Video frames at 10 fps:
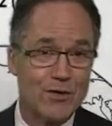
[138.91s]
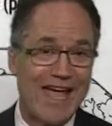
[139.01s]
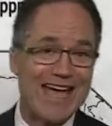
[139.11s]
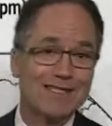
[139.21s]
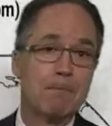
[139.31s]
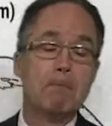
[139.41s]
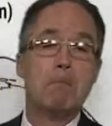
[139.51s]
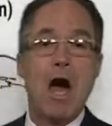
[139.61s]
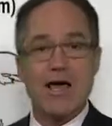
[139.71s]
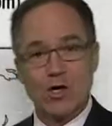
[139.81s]
they had to
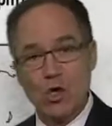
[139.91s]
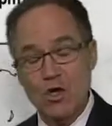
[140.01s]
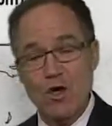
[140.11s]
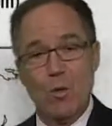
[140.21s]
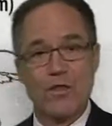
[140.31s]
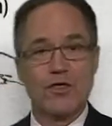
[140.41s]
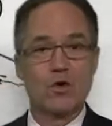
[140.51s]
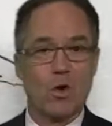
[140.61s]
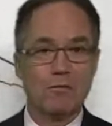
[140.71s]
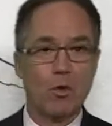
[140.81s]
model what the
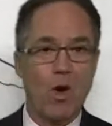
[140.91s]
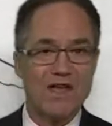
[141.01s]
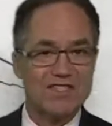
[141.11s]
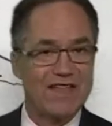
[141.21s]
normal was